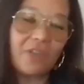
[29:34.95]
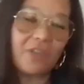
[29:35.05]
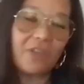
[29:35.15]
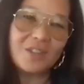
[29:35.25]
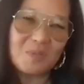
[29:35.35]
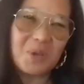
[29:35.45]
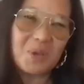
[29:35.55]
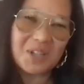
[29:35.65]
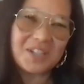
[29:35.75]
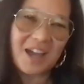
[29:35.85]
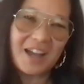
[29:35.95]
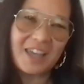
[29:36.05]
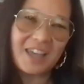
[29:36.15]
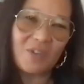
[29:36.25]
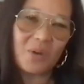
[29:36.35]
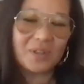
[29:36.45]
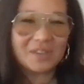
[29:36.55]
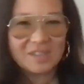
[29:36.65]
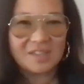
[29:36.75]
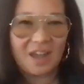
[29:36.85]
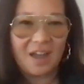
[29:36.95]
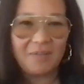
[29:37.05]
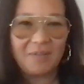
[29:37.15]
I feel like is a music doc, even though it's not.